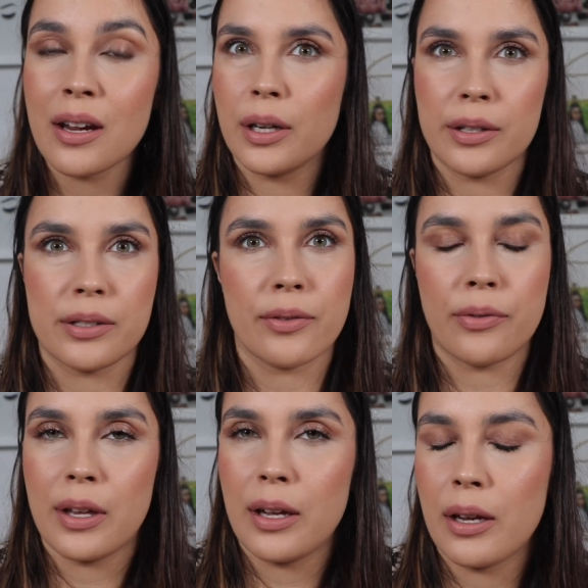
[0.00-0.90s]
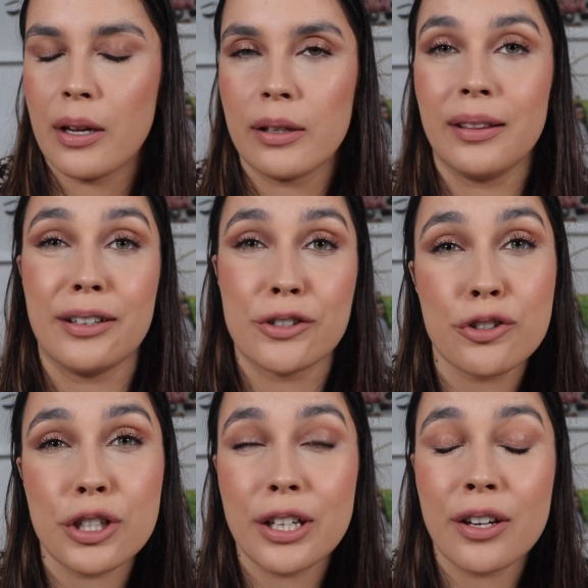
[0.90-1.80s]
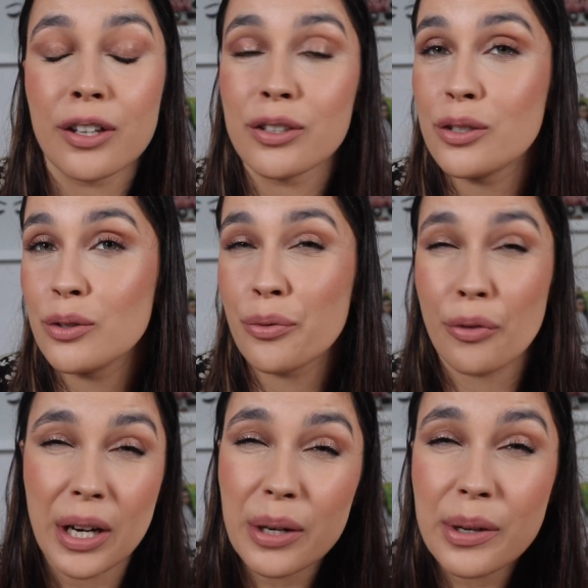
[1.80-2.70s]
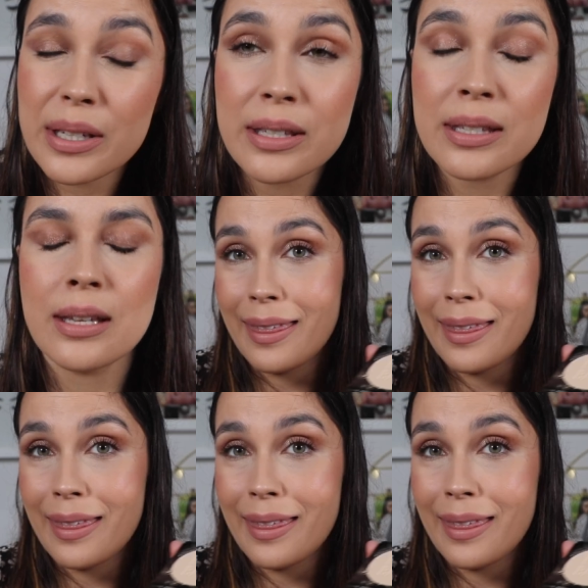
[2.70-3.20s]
because of the allergic to fragrance,